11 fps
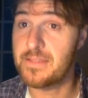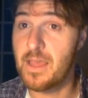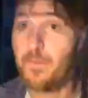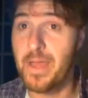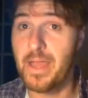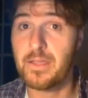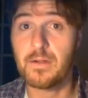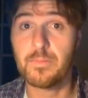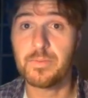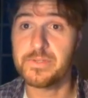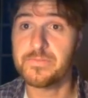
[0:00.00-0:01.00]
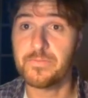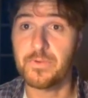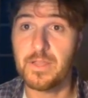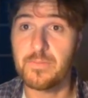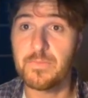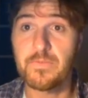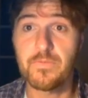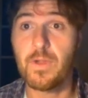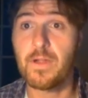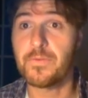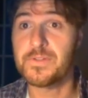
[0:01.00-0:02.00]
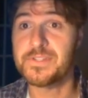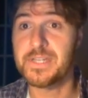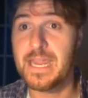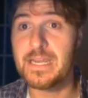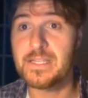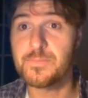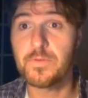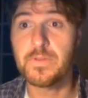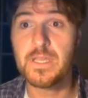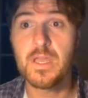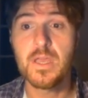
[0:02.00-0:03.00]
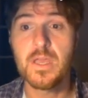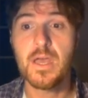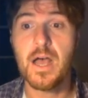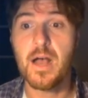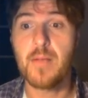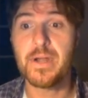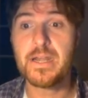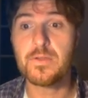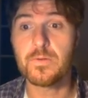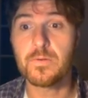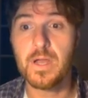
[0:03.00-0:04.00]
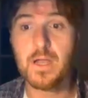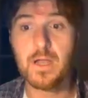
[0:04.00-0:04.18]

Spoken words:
that back here. Please forgive me for referencing an 80s movie. But anywho,